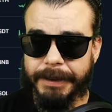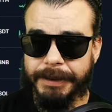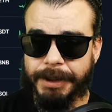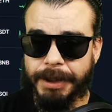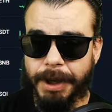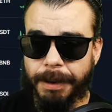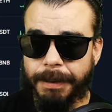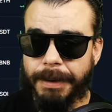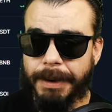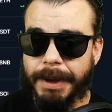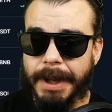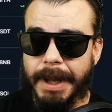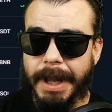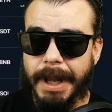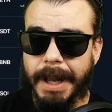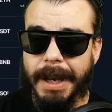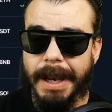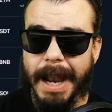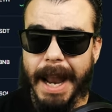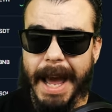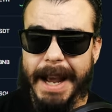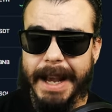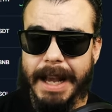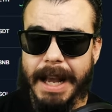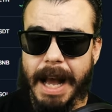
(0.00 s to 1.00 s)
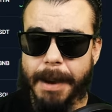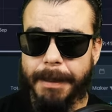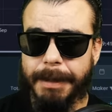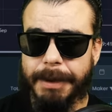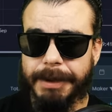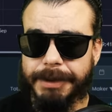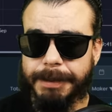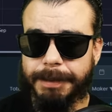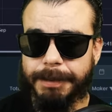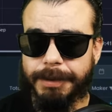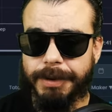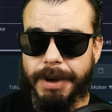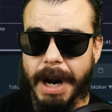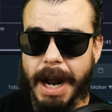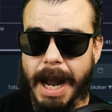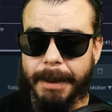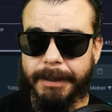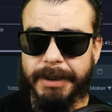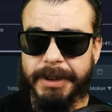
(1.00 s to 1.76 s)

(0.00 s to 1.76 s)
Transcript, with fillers: So like, comment, and subscribe.